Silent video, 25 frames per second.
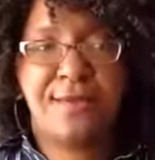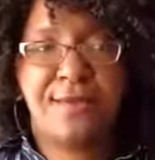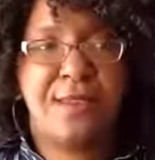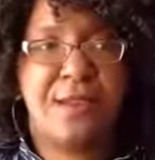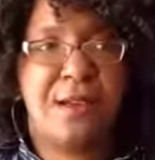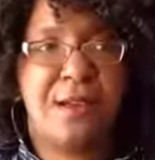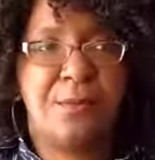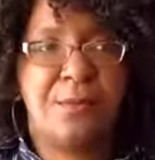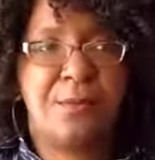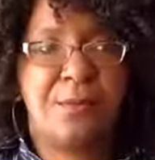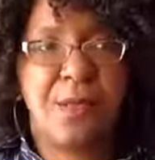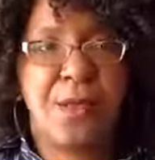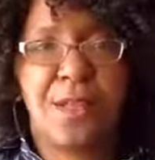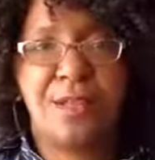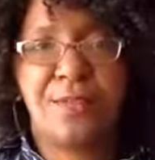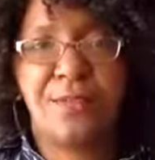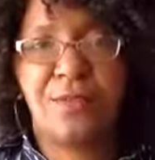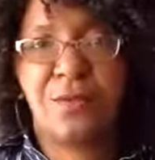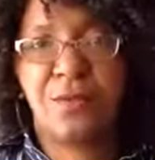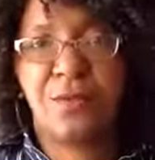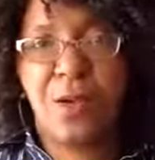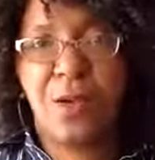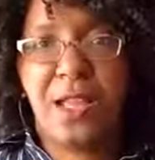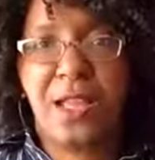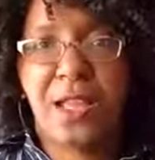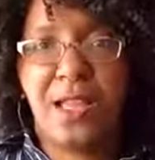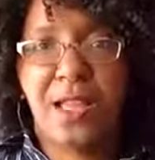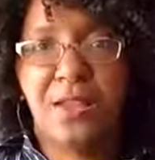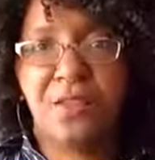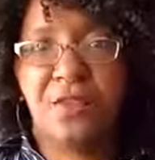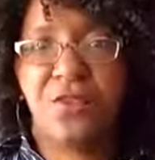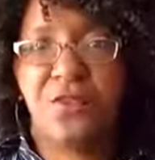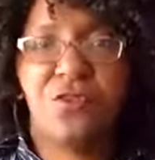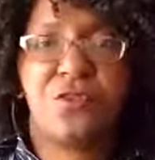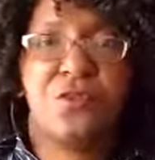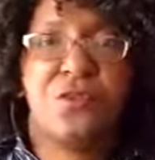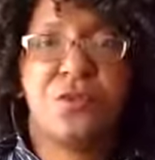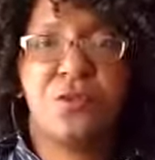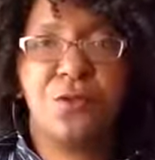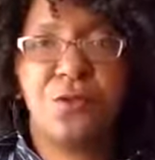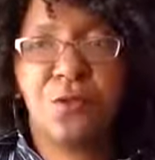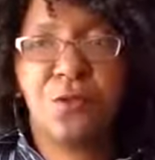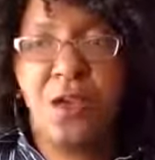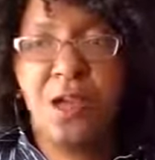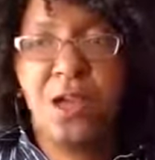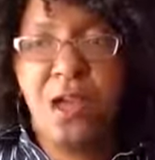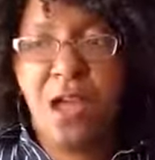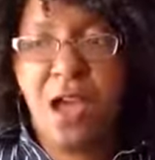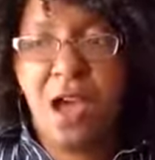the best way to